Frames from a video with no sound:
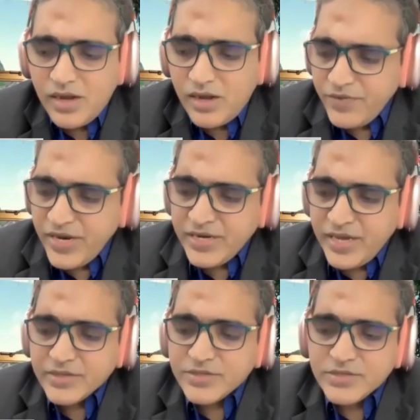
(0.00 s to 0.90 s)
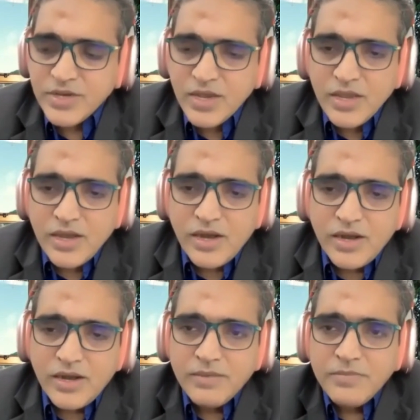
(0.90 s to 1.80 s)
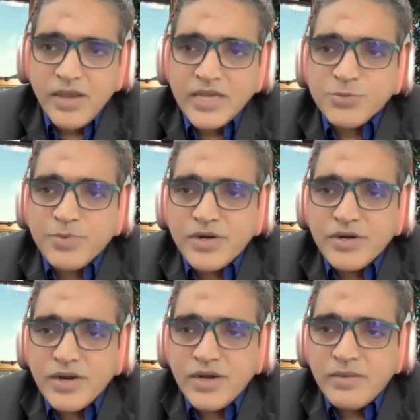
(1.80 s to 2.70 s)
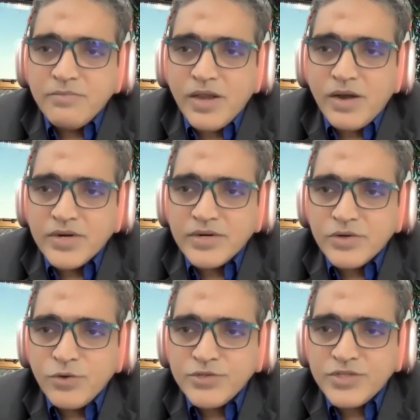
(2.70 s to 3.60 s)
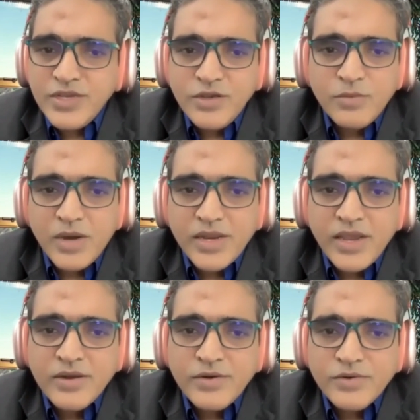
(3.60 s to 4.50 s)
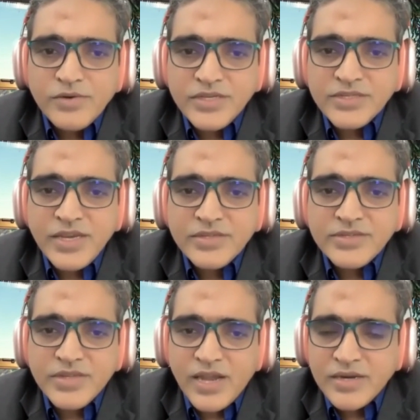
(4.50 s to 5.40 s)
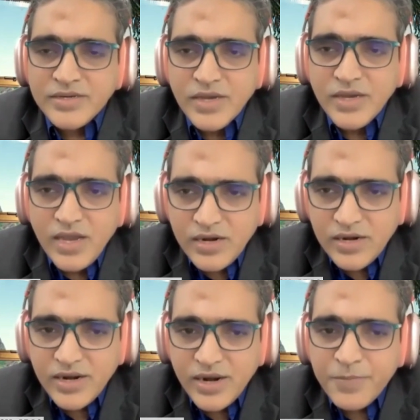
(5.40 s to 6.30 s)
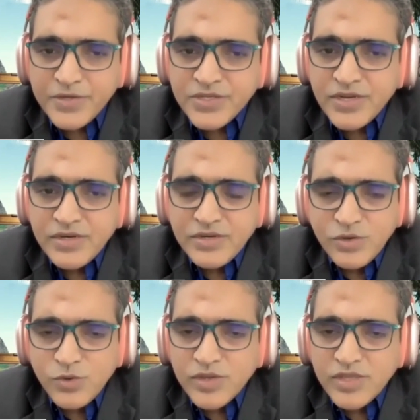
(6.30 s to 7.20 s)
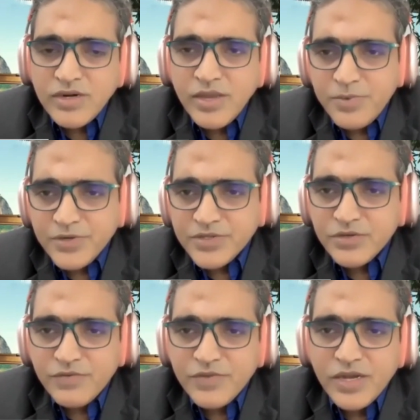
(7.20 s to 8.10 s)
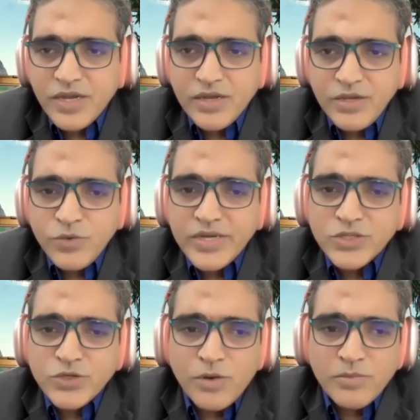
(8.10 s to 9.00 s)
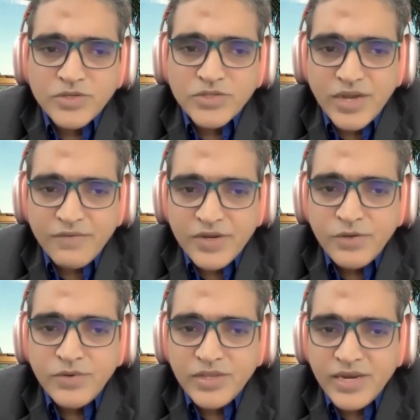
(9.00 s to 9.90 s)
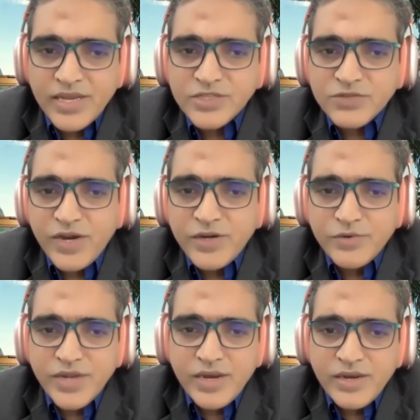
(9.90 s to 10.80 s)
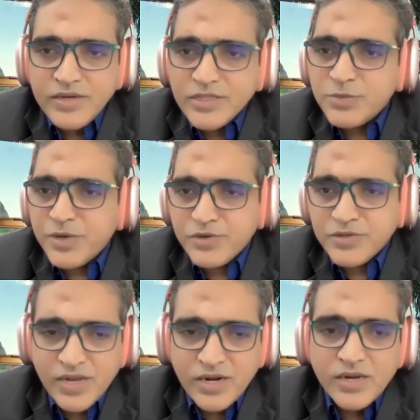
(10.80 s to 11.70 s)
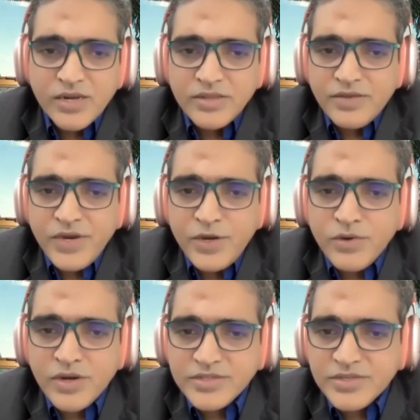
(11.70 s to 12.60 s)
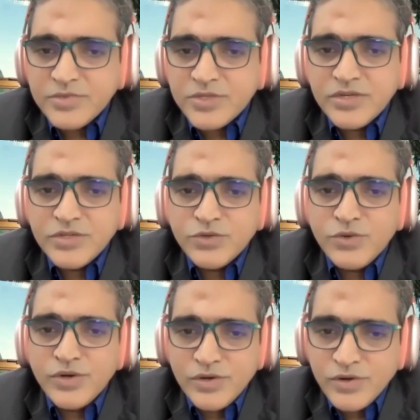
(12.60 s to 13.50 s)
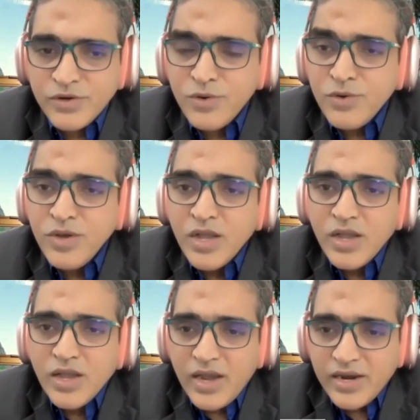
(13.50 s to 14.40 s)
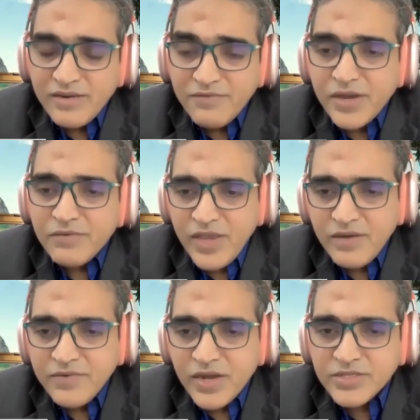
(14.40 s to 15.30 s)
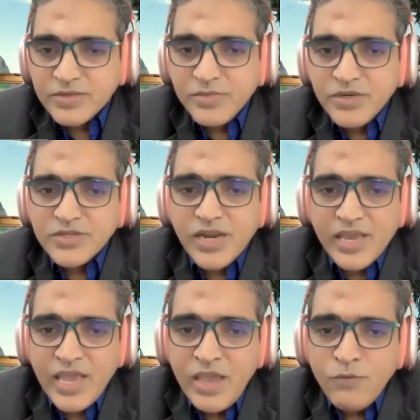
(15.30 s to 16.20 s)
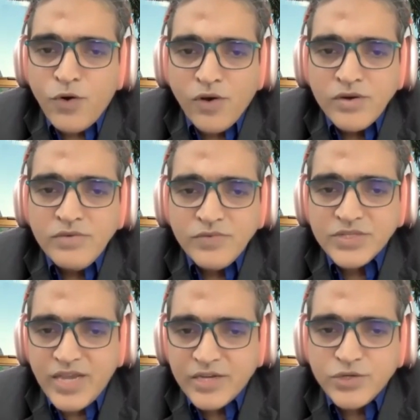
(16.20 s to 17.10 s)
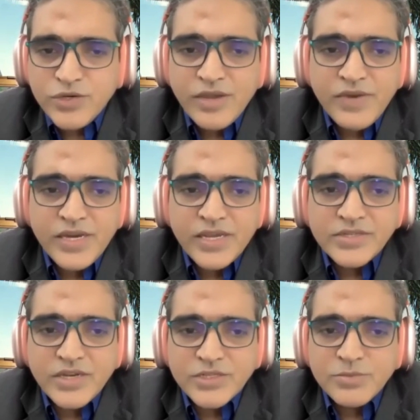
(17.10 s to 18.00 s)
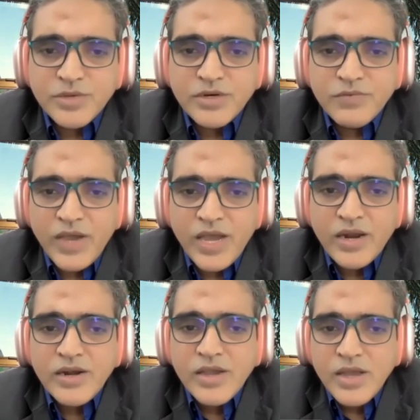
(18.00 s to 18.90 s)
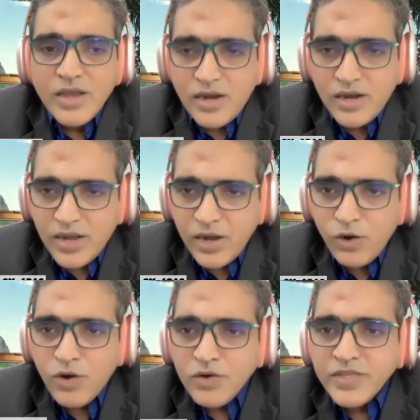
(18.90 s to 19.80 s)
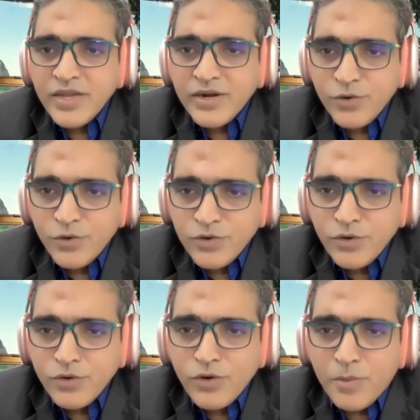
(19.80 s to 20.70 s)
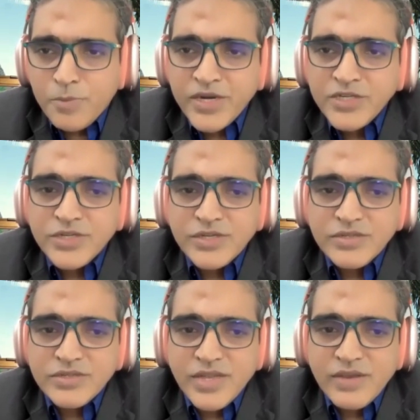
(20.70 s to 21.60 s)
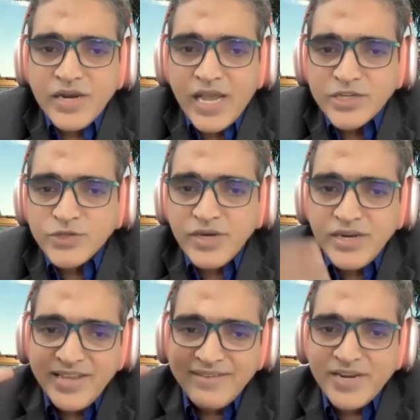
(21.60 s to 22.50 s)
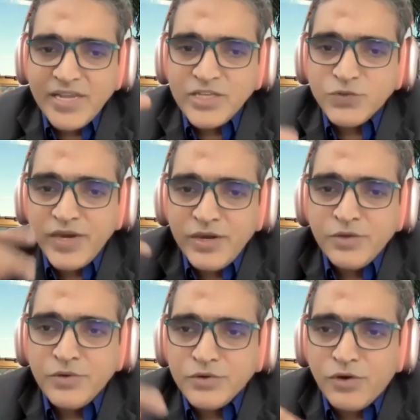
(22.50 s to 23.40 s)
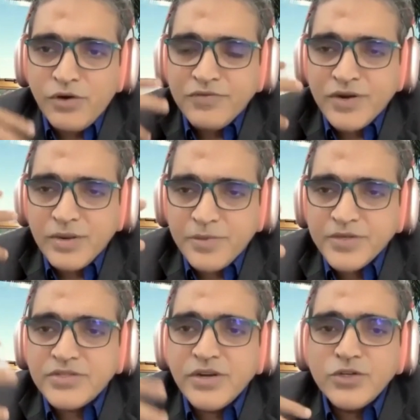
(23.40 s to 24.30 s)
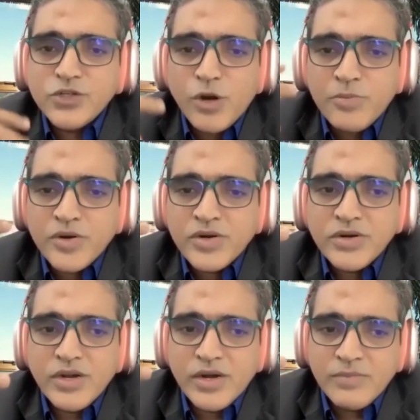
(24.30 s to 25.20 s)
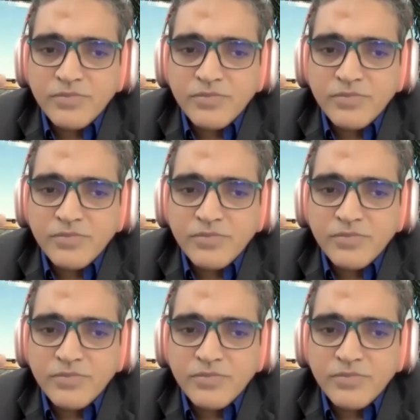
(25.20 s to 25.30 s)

VTEX, as per our co-CEO Mariano, he says that it will represent over 30% of the US commerce revenue in the next 5 to 10 years, because the video consumption is going to grow. And in fact, we have customers like Avon, which is actually a VTEX customer, where along with their door-to-door operations, they will actually leverage video to offer a personal shopper,